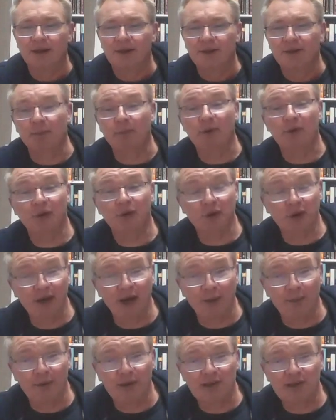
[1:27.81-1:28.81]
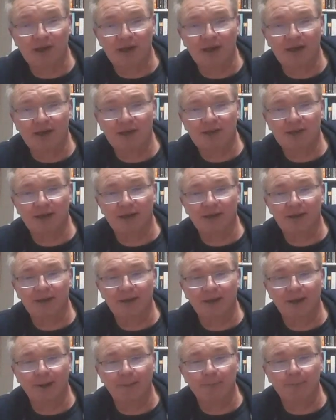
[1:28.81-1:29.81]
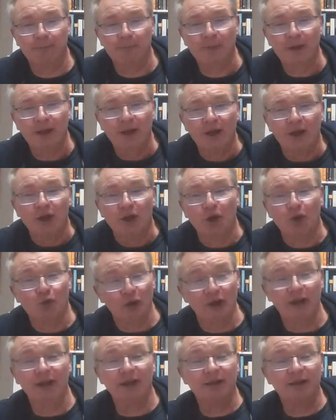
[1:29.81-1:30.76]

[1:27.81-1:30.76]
Number three, I would say, is that you really